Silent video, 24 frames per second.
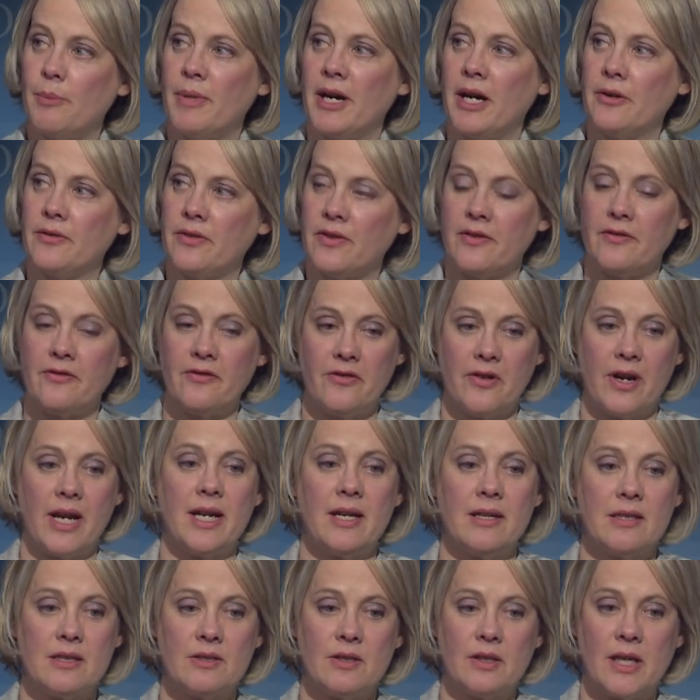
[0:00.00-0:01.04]
about the
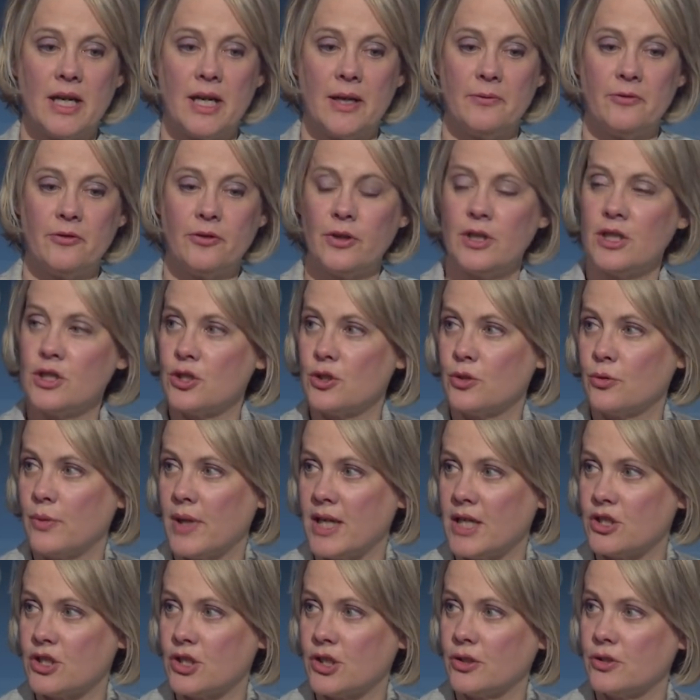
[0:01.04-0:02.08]
fight for
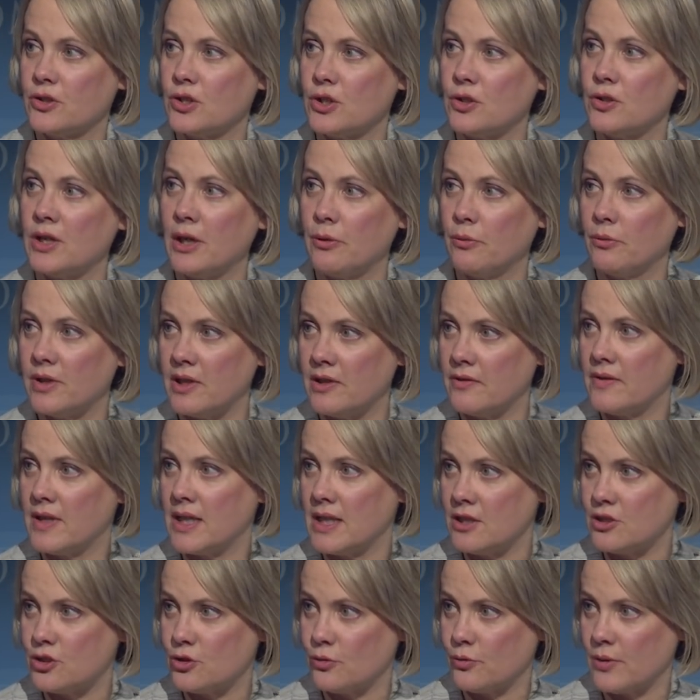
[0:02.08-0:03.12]
interracial, to get rid of the
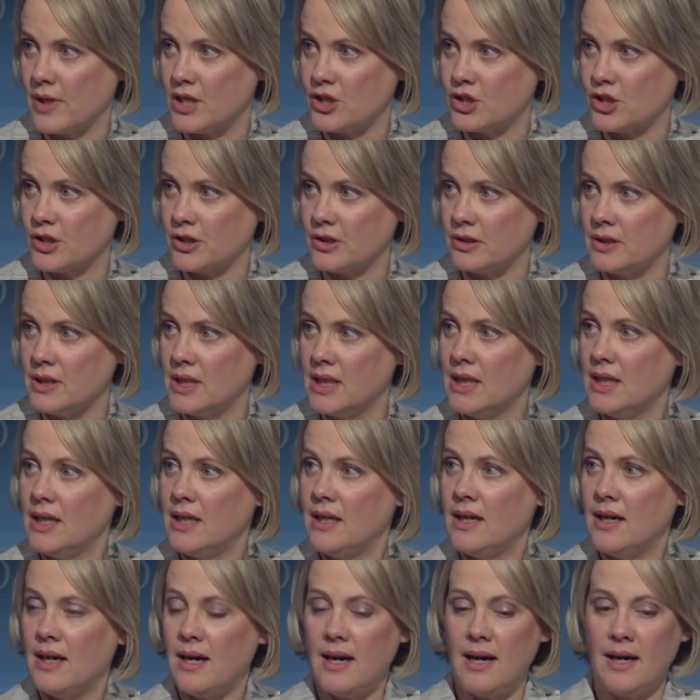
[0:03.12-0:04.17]
interracial
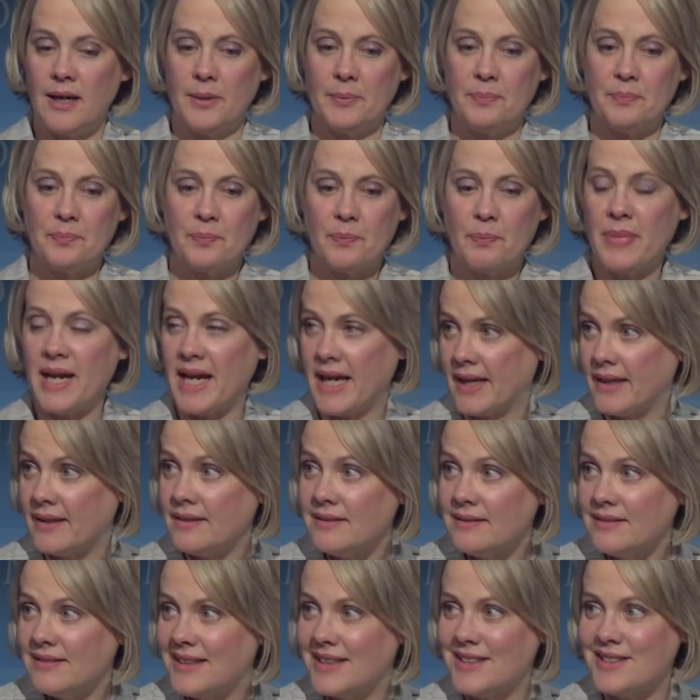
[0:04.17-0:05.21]

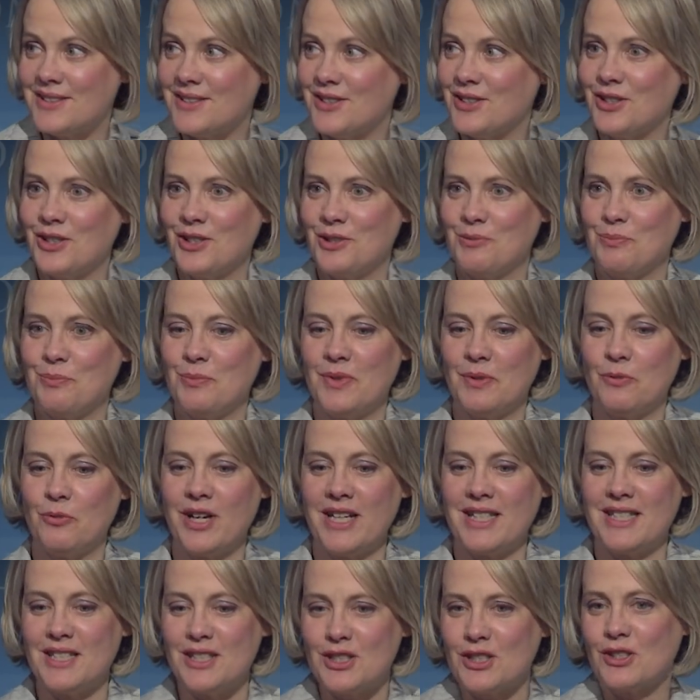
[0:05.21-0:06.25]
ban, that
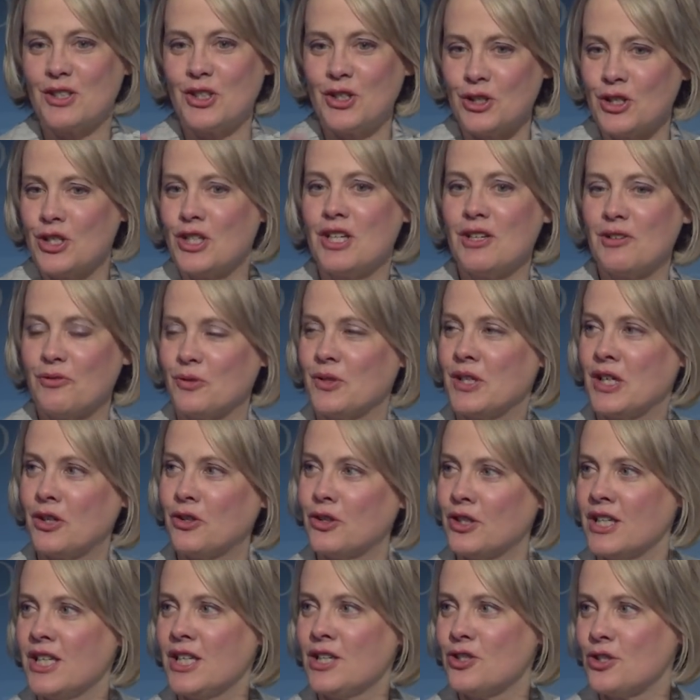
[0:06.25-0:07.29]
races
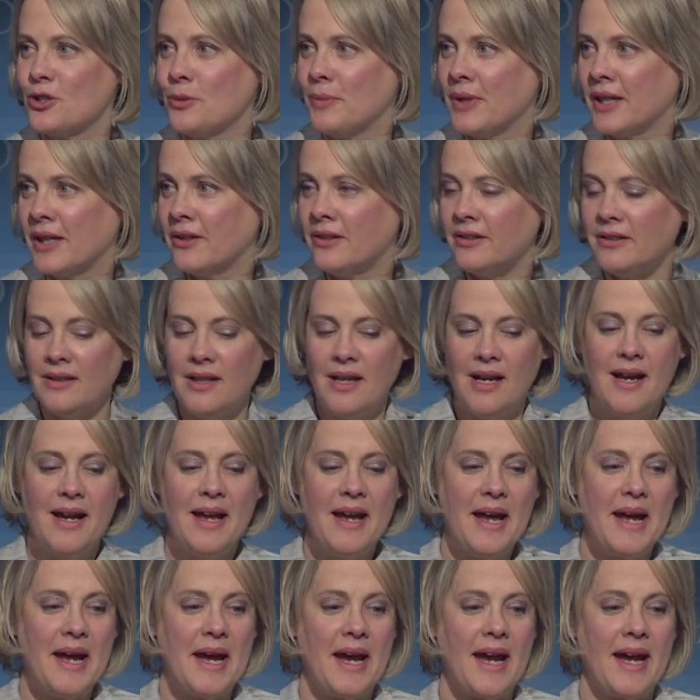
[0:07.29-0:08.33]
couldn't intermingle.
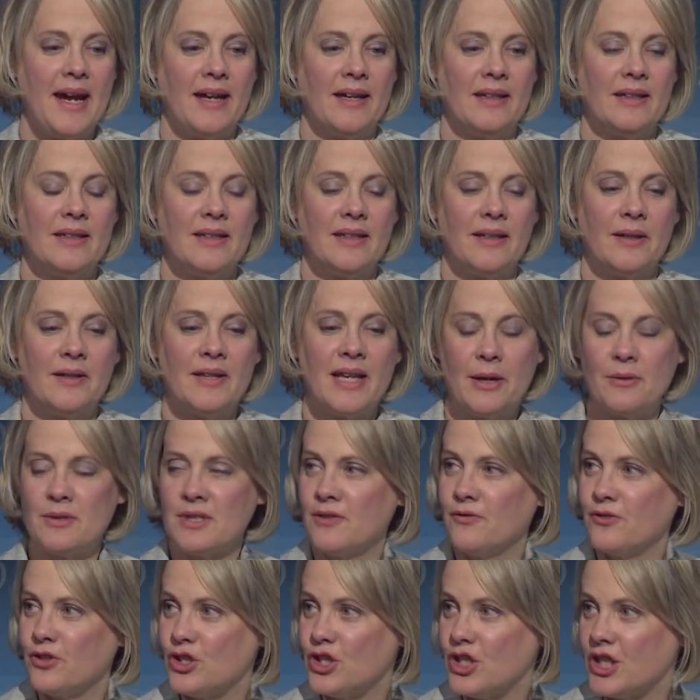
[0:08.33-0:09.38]
And that was
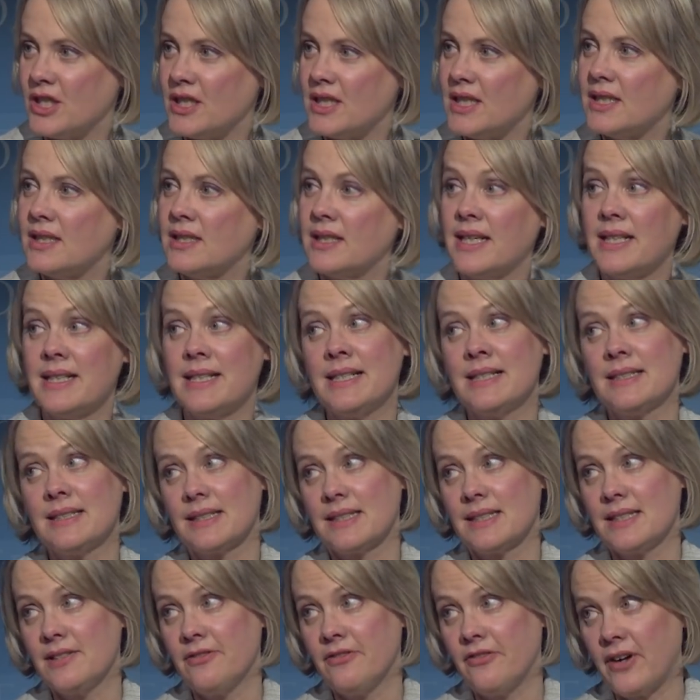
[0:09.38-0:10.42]
in Virginia in
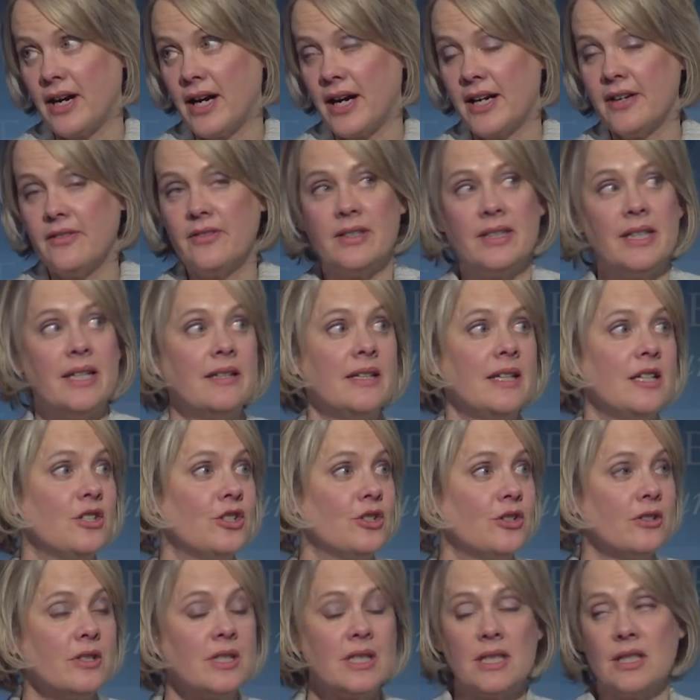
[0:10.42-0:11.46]
1965, and then they
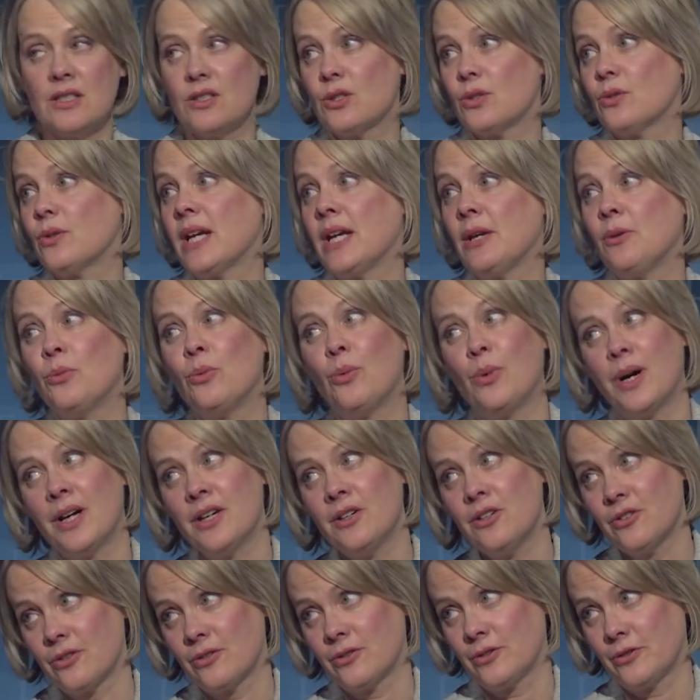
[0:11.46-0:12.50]
turned it into a
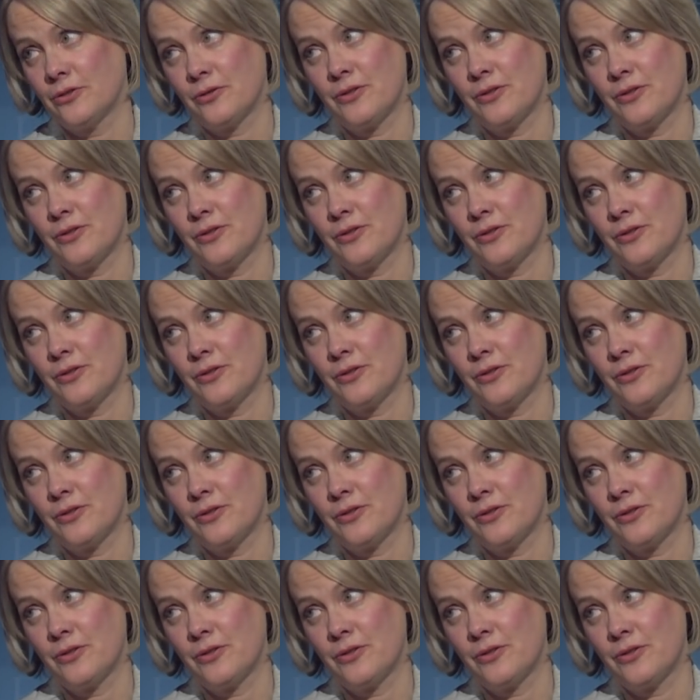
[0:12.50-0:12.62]
wonderful